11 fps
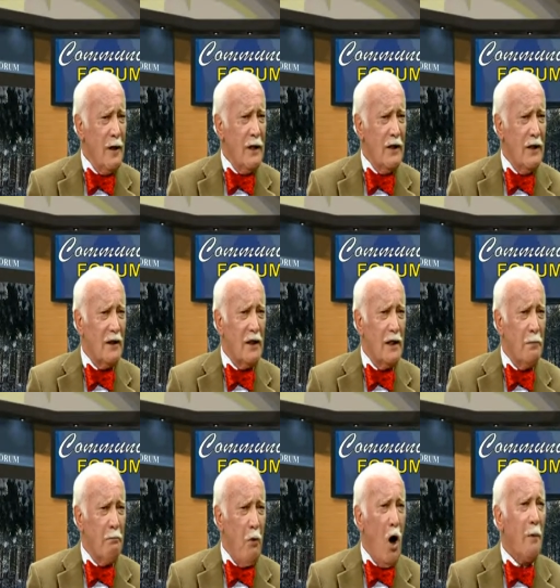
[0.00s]
that the
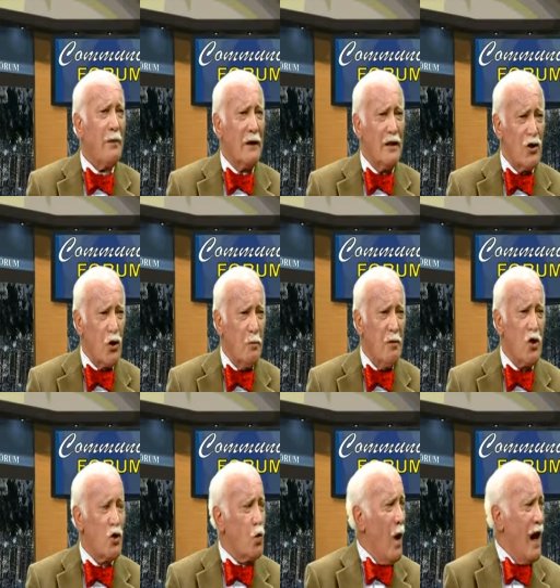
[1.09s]
populace could be
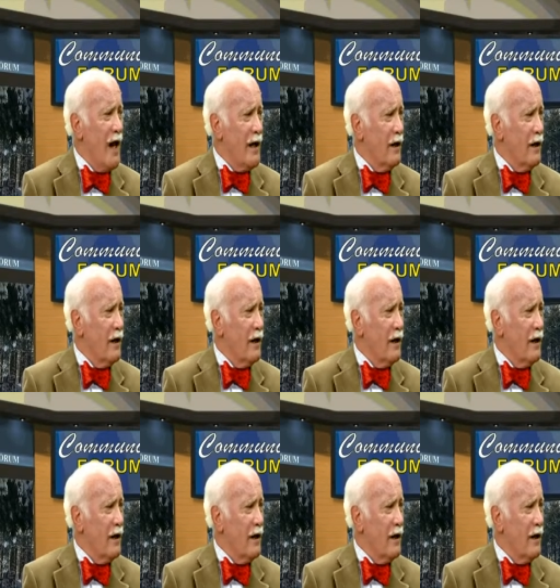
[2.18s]
swayed